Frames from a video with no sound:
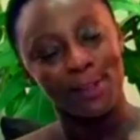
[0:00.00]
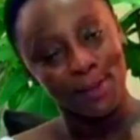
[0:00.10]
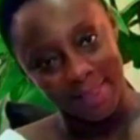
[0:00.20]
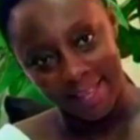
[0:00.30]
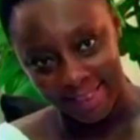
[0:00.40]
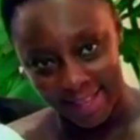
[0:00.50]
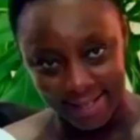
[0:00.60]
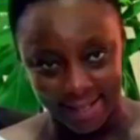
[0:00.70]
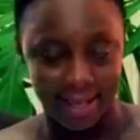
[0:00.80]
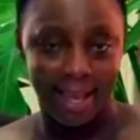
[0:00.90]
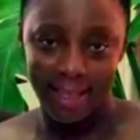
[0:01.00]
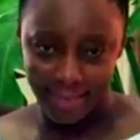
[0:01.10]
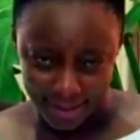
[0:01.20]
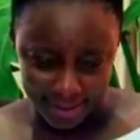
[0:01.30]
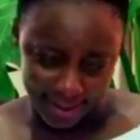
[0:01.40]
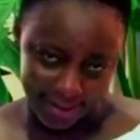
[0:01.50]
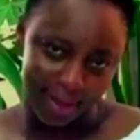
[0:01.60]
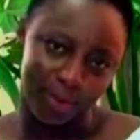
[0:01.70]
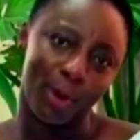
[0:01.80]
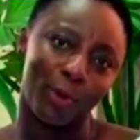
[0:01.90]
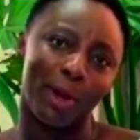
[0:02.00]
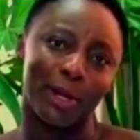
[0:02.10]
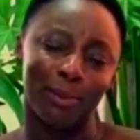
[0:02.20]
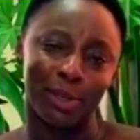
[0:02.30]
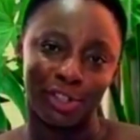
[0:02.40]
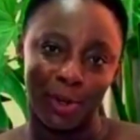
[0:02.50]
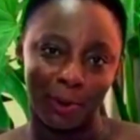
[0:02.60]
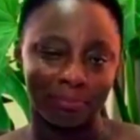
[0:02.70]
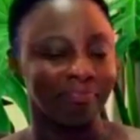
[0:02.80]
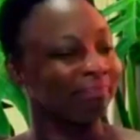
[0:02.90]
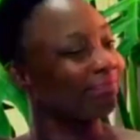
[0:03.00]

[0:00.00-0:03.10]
to 10:30. This is The Real Woman In Me show.